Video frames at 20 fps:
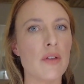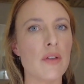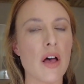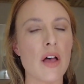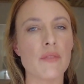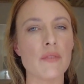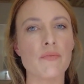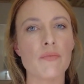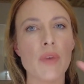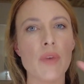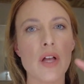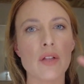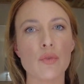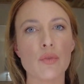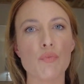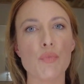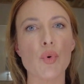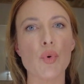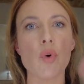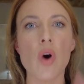a
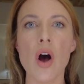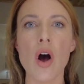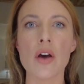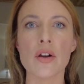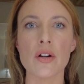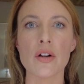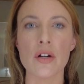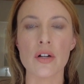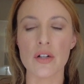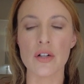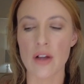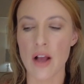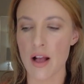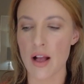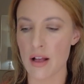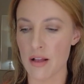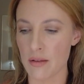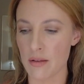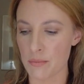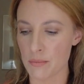
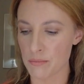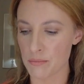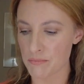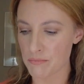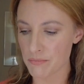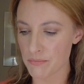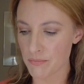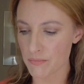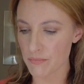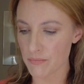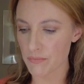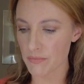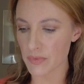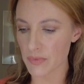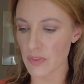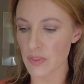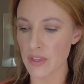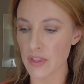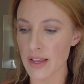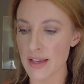broader
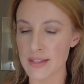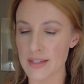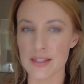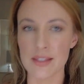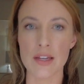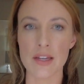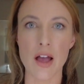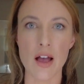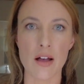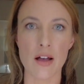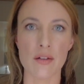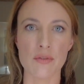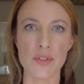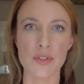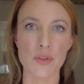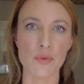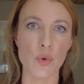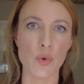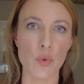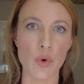list of
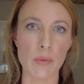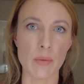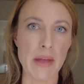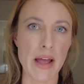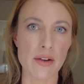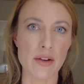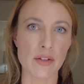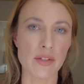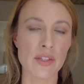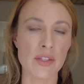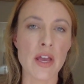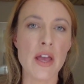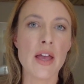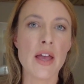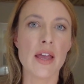Civil War battles.